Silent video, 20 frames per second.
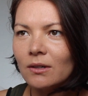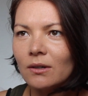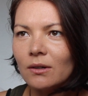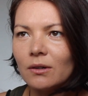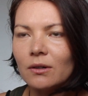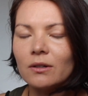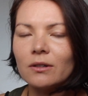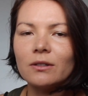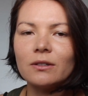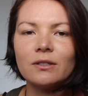
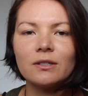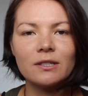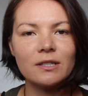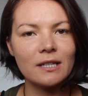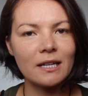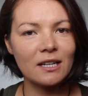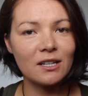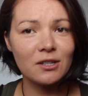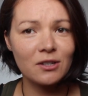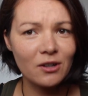or
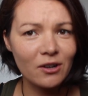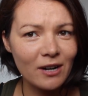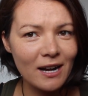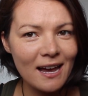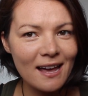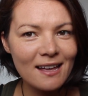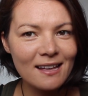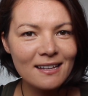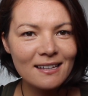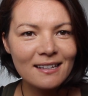
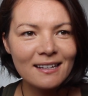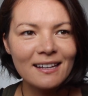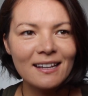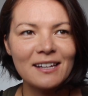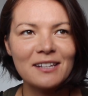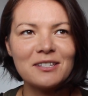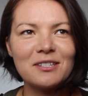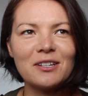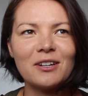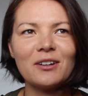señora.
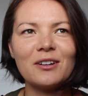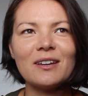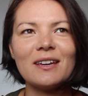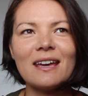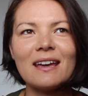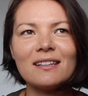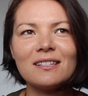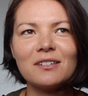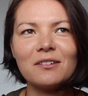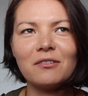So
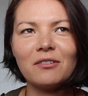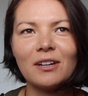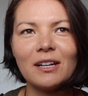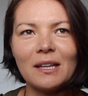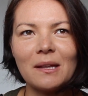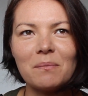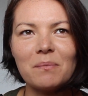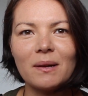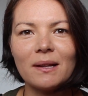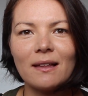it's a
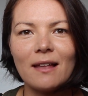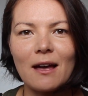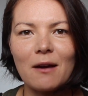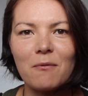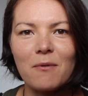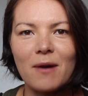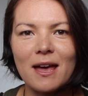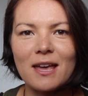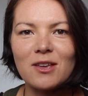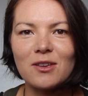really polite
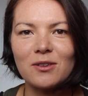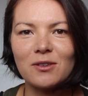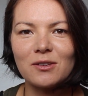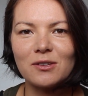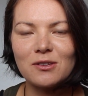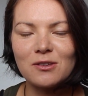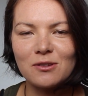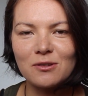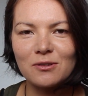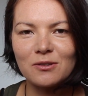way you
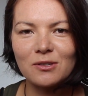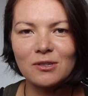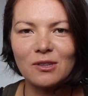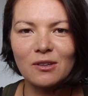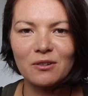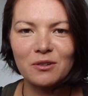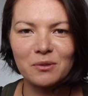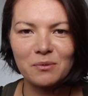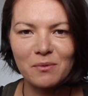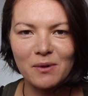use
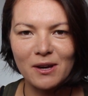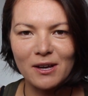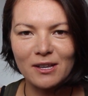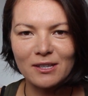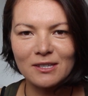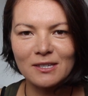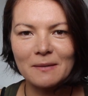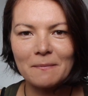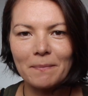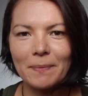those
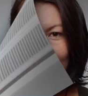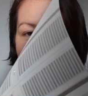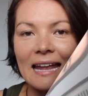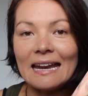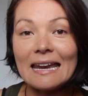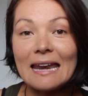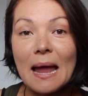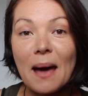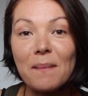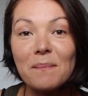words.
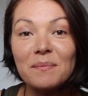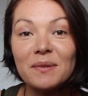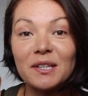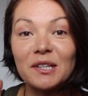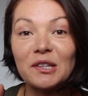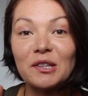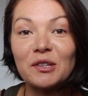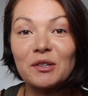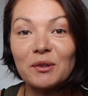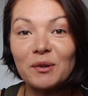And number
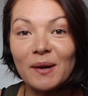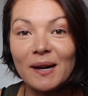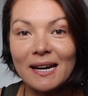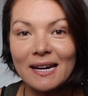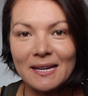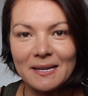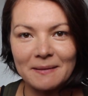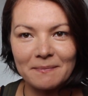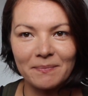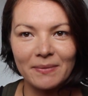
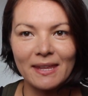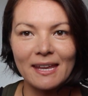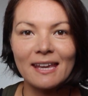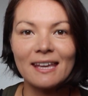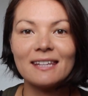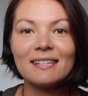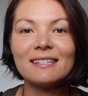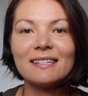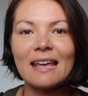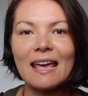3,
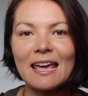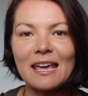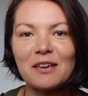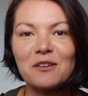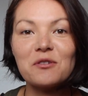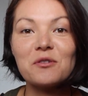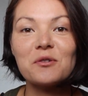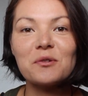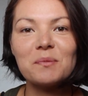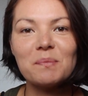
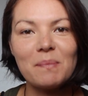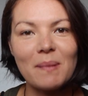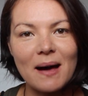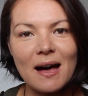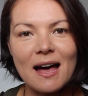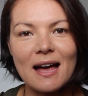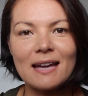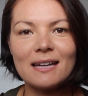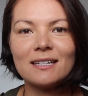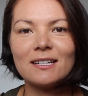saying
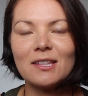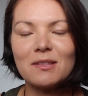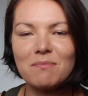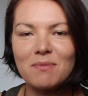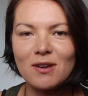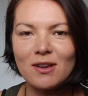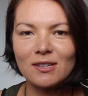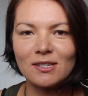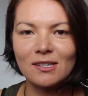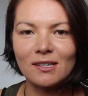goodbye to the
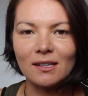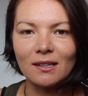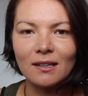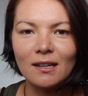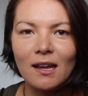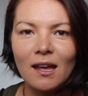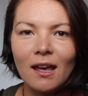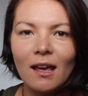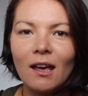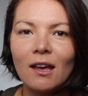person.
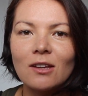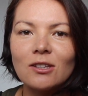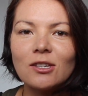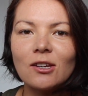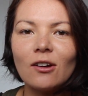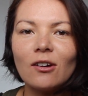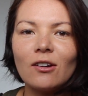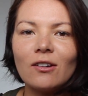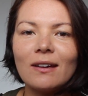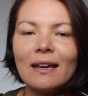
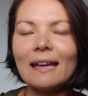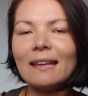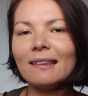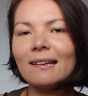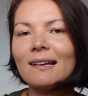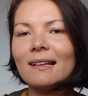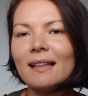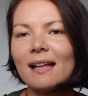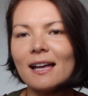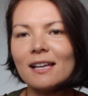So in
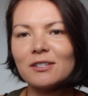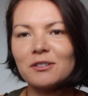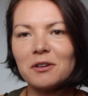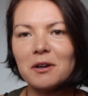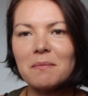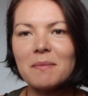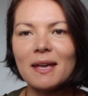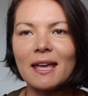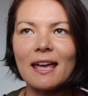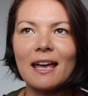the
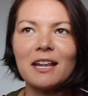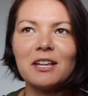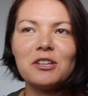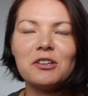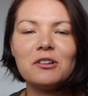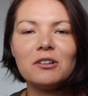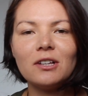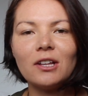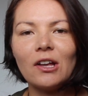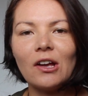classroom, again,
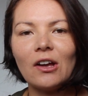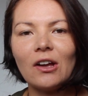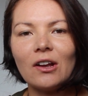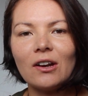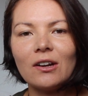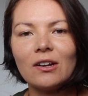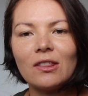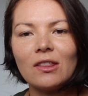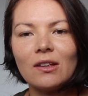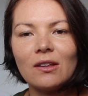you
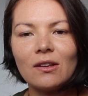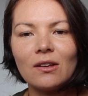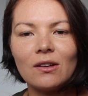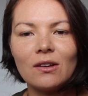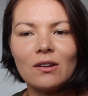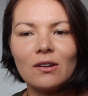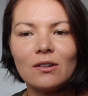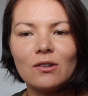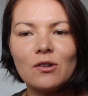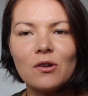learn
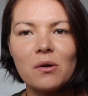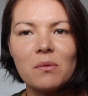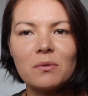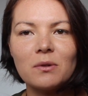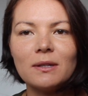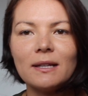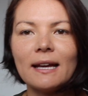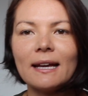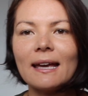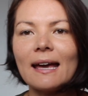the
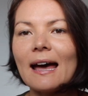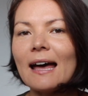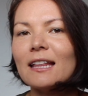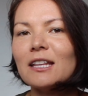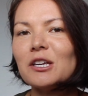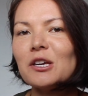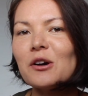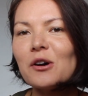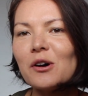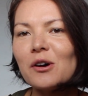normal like
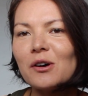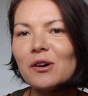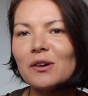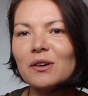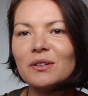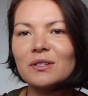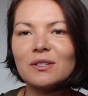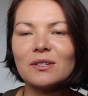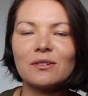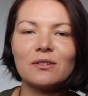
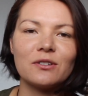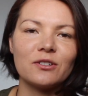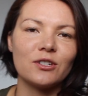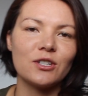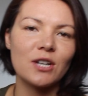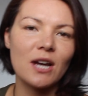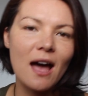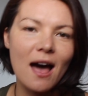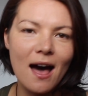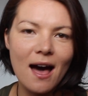adios or
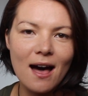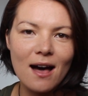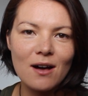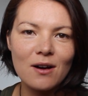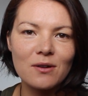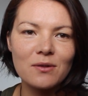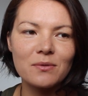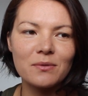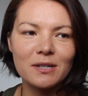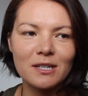
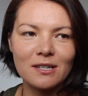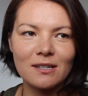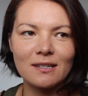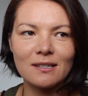chao, which